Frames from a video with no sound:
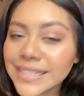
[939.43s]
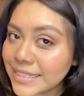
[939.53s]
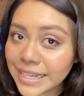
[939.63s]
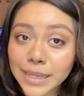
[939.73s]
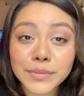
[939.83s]

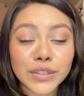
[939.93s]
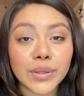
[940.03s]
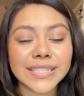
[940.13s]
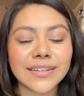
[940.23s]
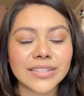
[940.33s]
I'm so
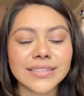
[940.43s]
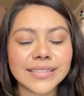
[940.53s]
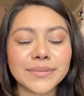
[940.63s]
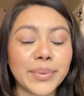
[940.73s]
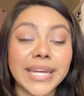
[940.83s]
exhausted.
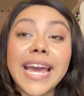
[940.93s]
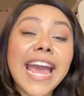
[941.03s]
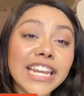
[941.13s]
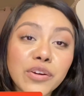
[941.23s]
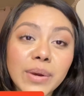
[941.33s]
But
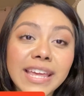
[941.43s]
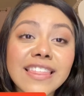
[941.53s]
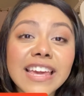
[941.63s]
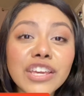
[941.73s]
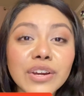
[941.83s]
anyway,
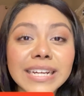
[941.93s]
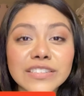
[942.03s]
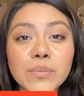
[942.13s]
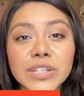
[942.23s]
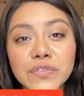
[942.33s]
thank you guys
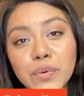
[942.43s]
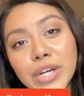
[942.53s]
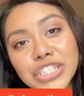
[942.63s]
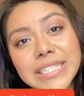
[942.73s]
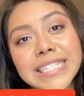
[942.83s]
so much for
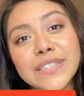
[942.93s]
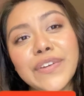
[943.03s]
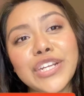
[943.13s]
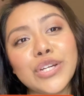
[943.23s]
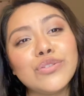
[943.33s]
watching this
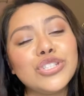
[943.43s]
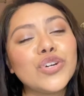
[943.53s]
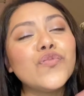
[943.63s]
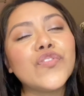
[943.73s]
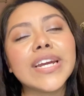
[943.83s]
video.
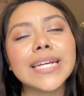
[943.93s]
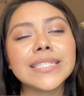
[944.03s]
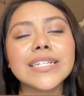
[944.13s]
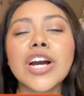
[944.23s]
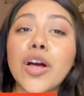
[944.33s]
Don't forget
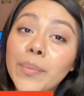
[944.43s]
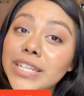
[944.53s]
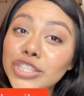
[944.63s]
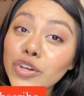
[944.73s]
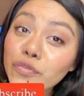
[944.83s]
to
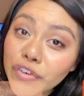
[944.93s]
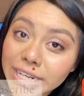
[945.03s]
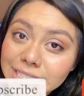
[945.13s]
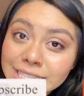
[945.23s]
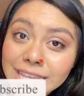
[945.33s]
comment, don't
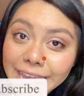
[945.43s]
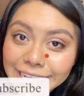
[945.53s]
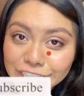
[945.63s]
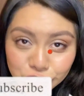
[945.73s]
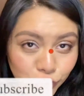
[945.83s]
forget to like,
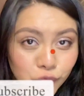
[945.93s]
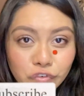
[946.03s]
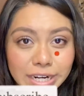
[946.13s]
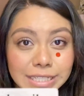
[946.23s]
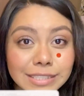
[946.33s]
and don't
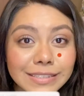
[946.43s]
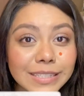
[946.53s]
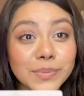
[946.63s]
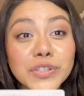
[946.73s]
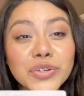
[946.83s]
forget to
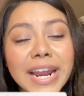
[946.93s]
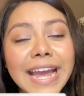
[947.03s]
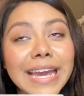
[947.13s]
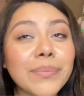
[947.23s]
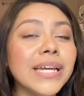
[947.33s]

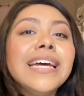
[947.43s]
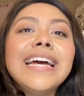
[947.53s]
subscribe.